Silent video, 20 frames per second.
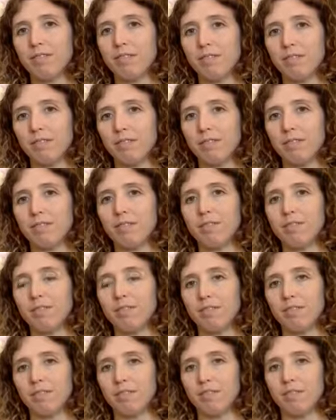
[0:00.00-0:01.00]

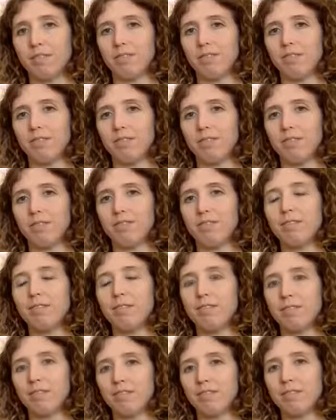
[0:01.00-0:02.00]

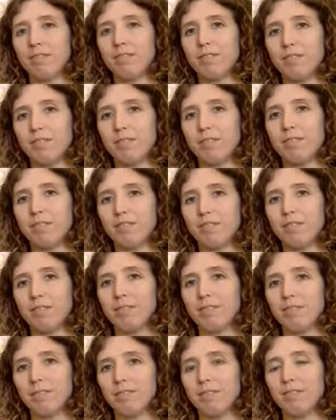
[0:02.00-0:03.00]

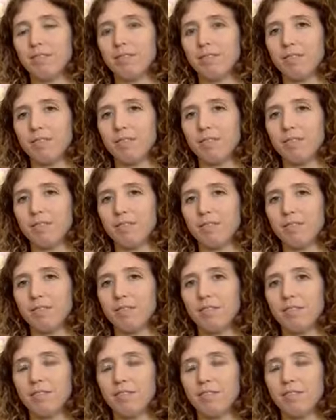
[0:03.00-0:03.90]
The person shown says nothing.